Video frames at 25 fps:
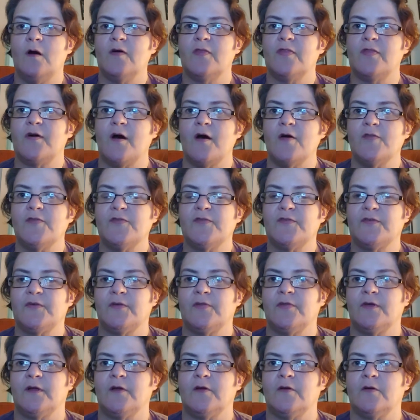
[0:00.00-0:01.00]
thoughts
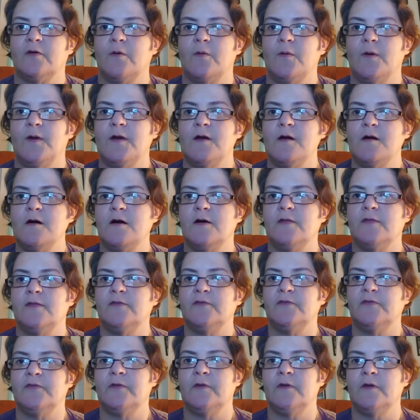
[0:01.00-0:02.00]
that are going
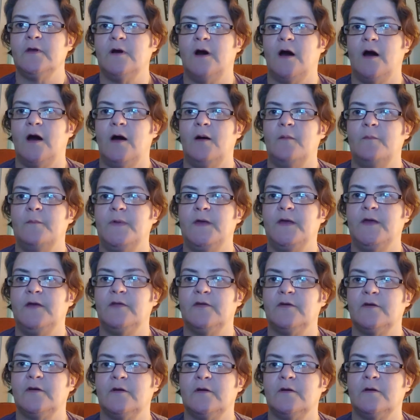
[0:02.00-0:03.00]
on,
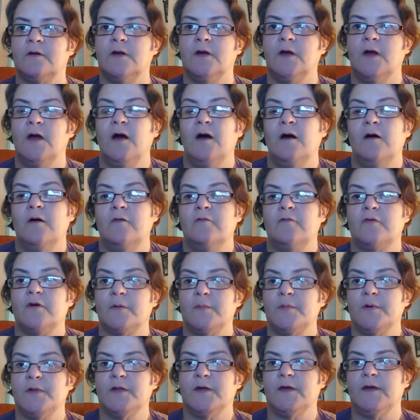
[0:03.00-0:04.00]
either
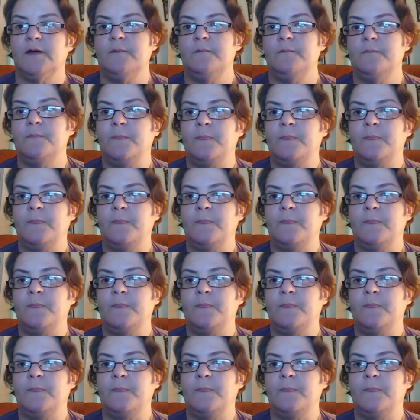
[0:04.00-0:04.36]
verbally,